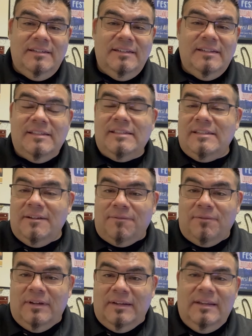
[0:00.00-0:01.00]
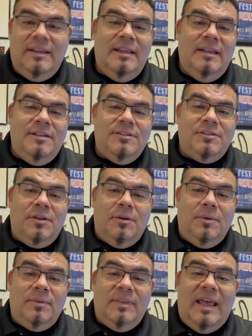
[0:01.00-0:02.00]
is different.
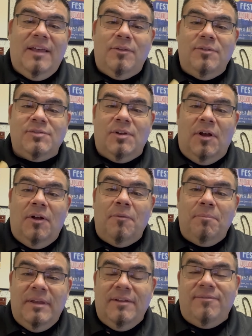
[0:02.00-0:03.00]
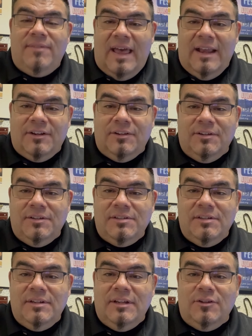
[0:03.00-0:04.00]
So those are all big
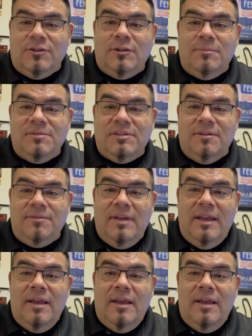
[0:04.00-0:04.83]
factors in terms of